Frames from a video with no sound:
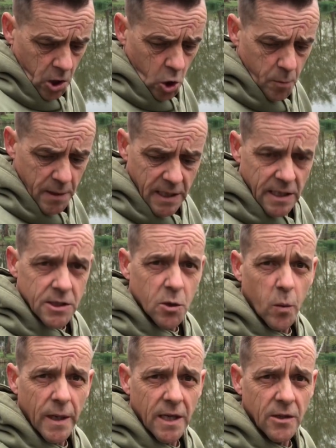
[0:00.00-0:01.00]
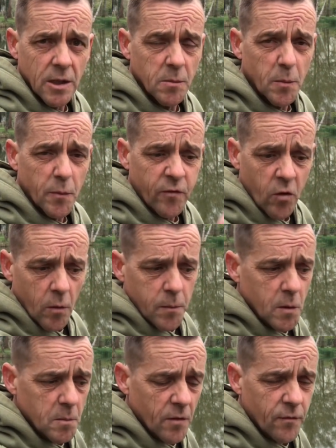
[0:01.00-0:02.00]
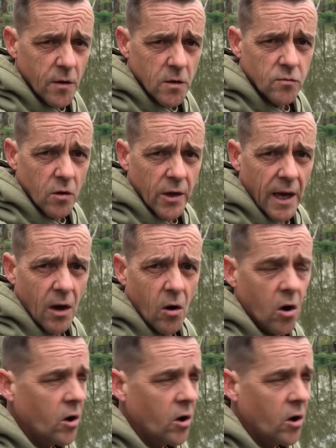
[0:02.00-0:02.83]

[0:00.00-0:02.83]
Got to be in it to win it, haven't you? But before I put my third rod out,